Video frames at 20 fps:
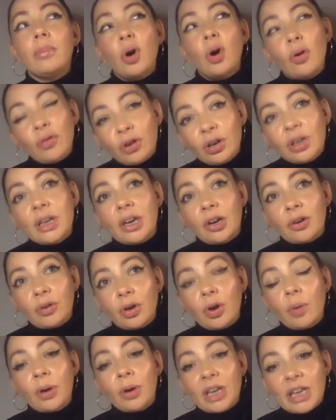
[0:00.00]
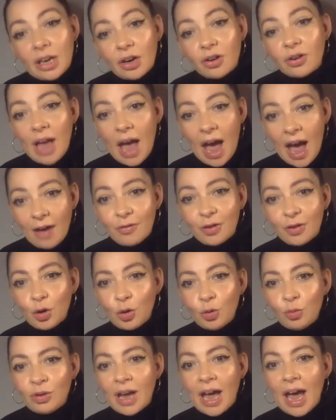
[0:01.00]
over a year ago, about a year and a half
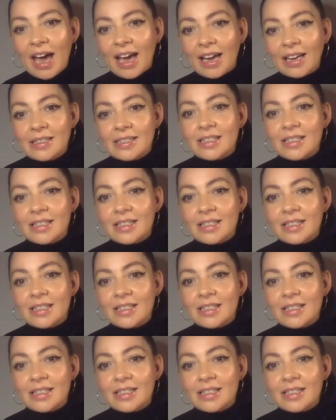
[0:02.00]
ago, and